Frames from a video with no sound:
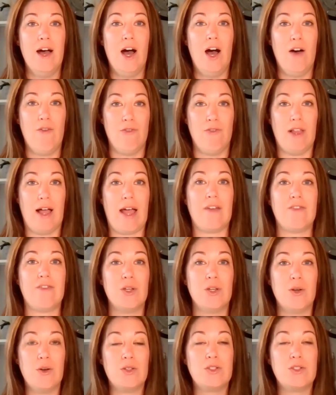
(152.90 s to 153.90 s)
of life.
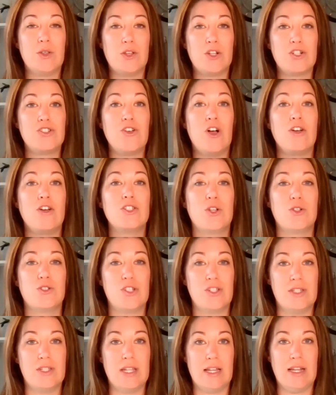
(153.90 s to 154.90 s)
So there's strong
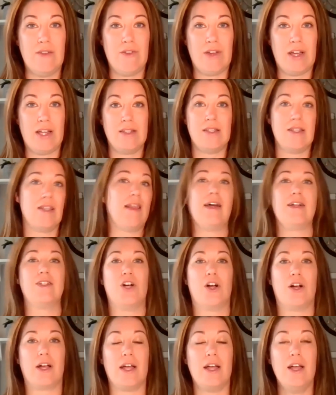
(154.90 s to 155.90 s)
social significance to that
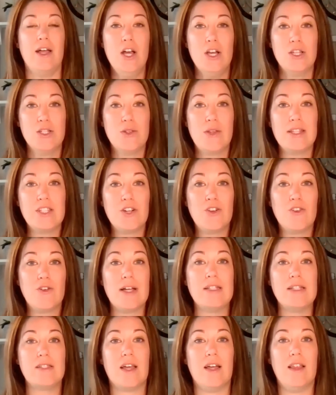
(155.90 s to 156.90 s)
target. So that's a
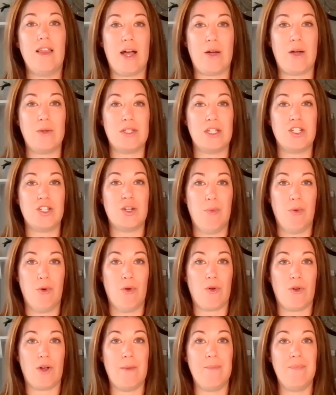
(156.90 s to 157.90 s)
great skill acquisition
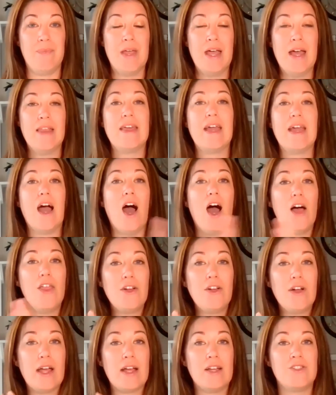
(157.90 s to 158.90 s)
program. The
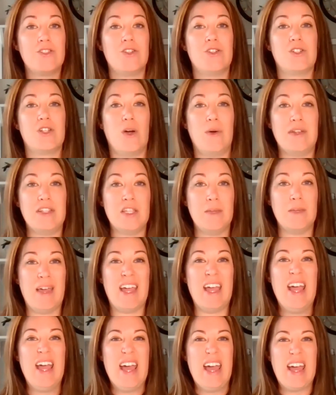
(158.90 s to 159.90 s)
other answer is going to
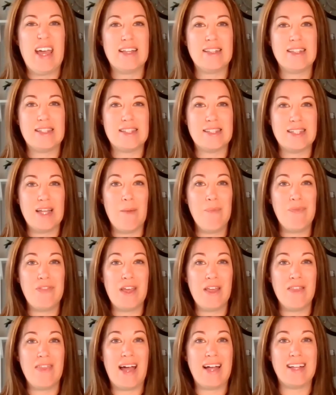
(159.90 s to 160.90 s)
be, it's
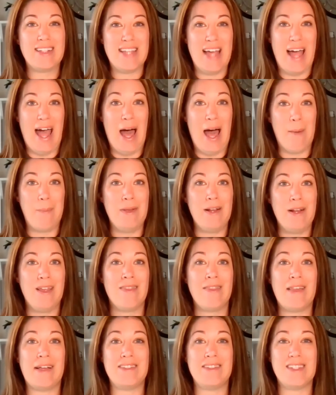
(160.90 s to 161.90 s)
something that's happening
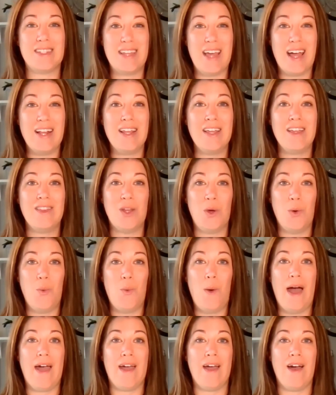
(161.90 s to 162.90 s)
that's getting in the
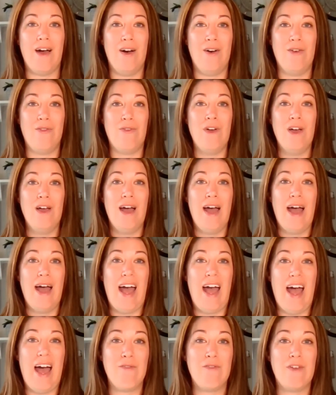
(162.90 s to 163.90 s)
way of
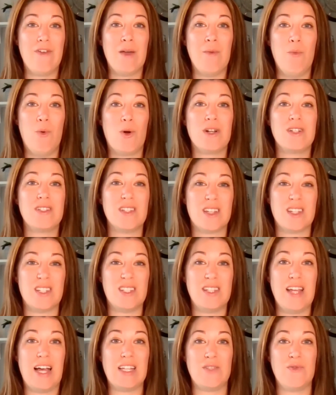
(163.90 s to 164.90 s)
having more
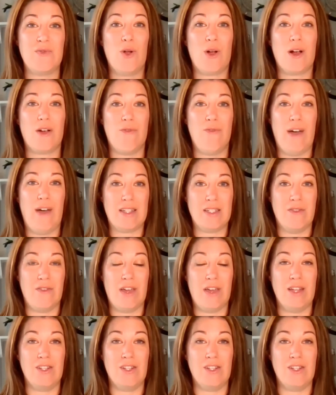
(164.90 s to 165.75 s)
successful or effective